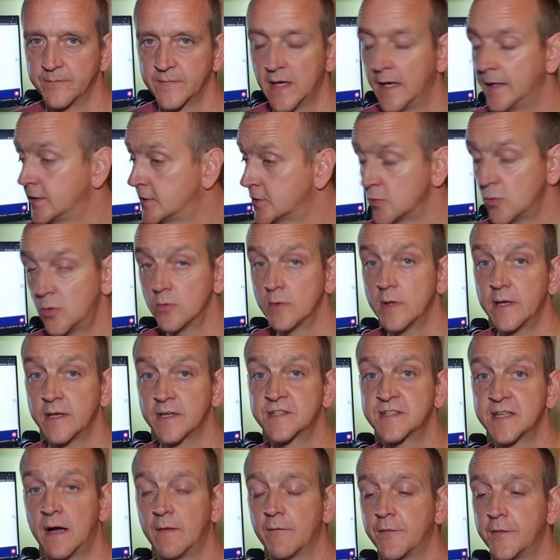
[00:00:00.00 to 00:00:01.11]
And you all know
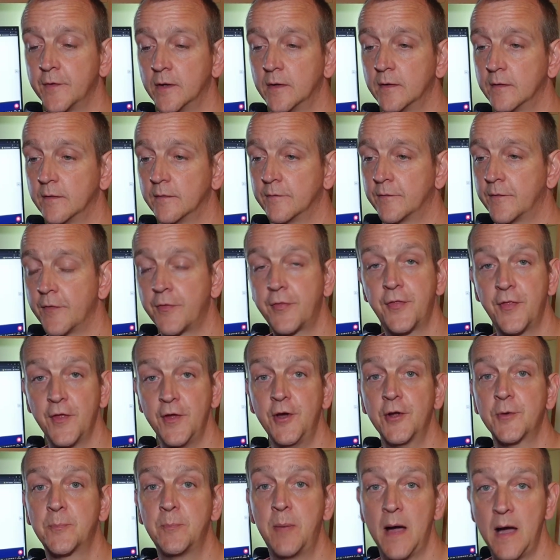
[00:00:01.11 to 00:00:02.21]
yourself that the
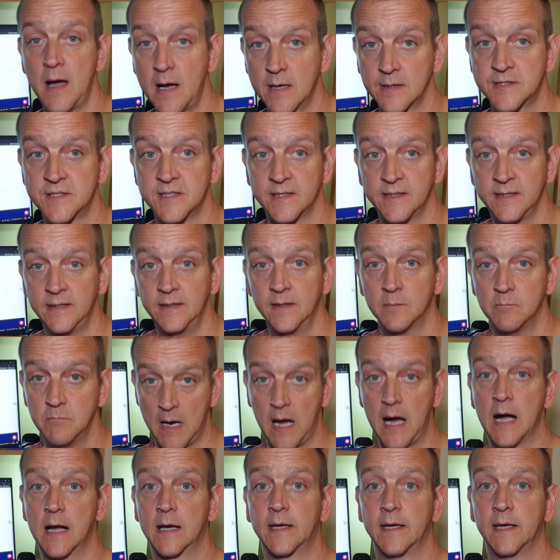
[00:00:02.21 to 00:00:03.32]
third-party
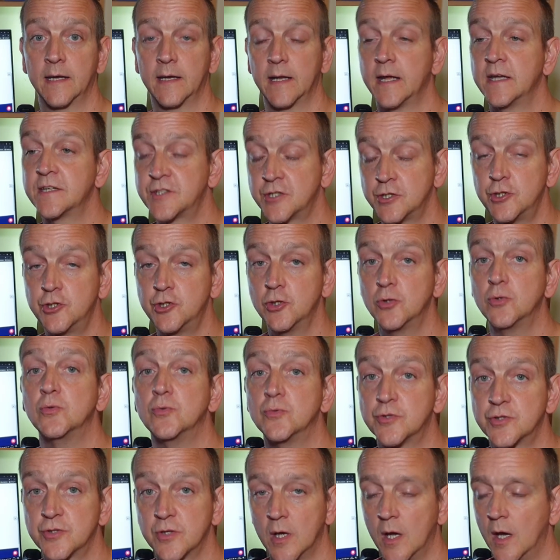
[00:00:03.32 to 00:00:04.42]
market is
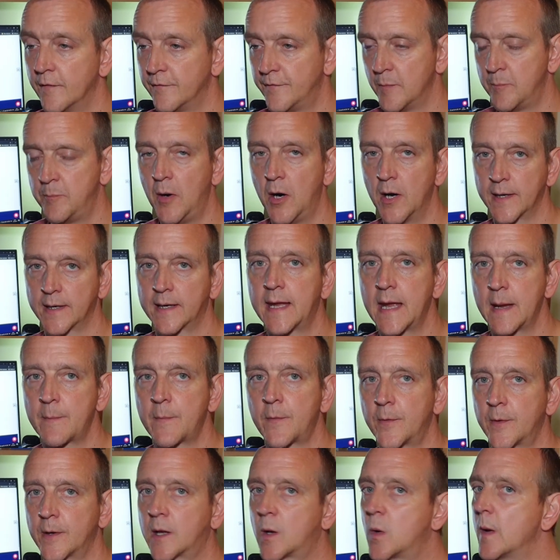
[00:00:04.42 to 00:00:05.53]
huge for buying
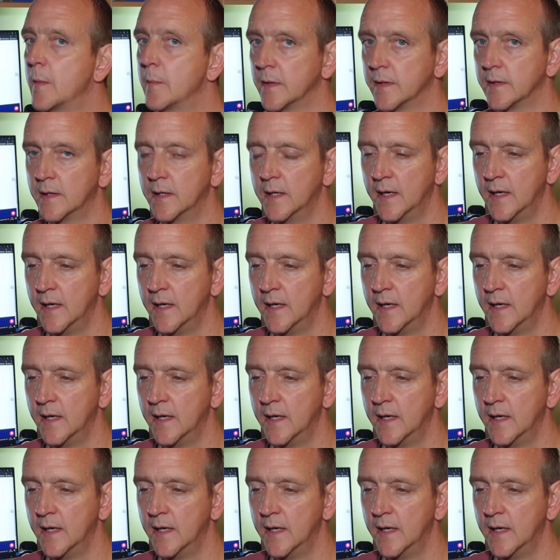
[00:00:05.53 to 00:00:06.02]
camera equipment.